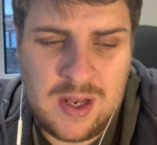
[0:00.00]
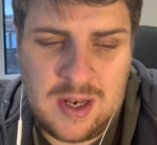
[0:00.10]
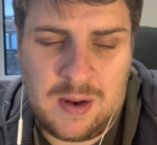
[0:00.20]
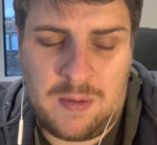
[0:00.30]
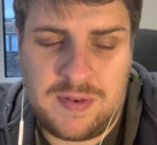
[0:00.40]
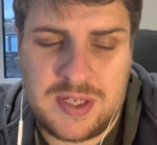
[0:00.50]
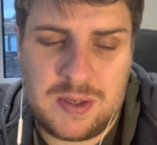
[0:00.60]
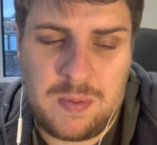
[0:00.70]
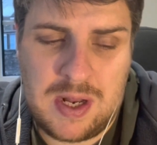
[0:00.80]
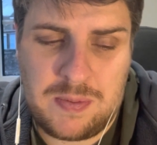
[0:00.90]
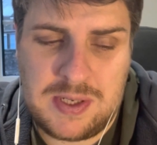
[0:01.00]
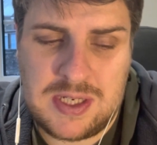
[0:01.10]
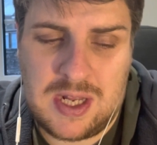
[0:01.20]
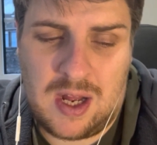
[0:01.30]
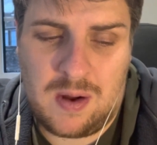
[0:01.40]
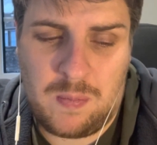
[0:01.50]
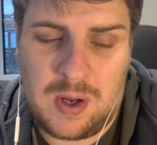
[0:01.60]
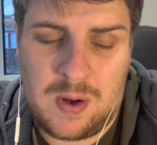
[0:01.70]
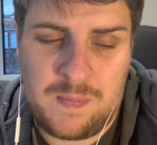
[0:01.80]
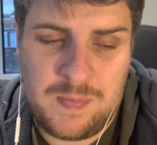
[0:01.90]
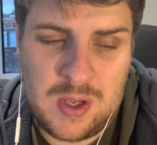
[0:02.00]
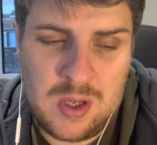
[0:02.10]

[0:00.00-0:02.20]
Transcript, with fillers: Now, obviously, where do we start? Well,